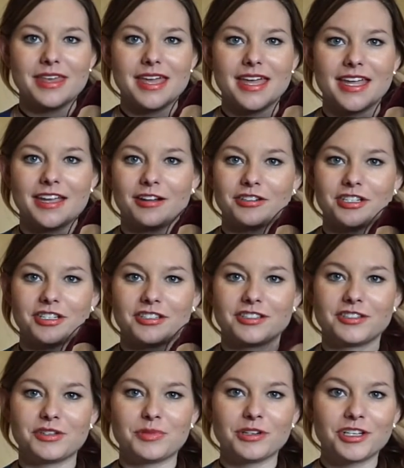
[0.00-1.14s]
They are just
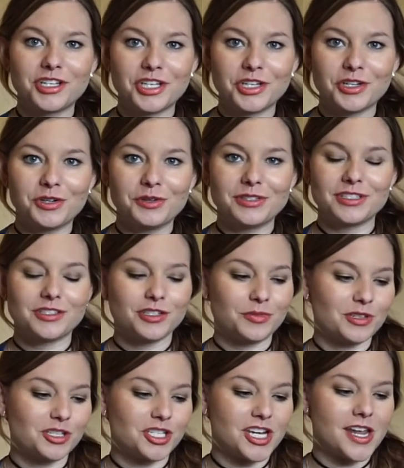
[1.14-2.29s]
super cute,
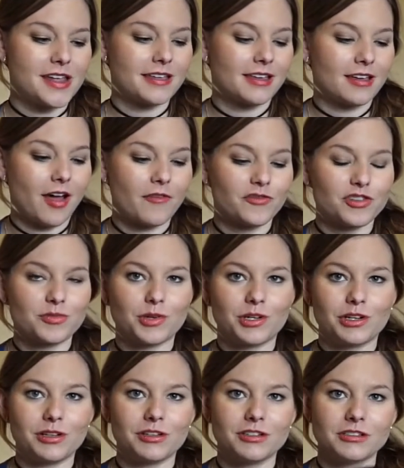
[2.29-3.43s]
super chic,
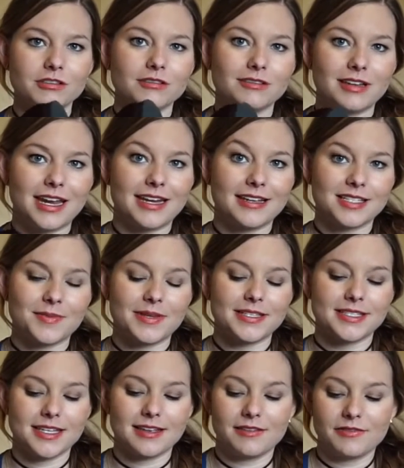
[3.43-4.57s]
comfortable,
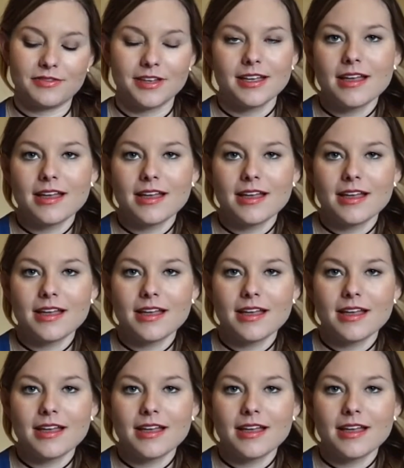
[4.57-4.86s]
inexpensive.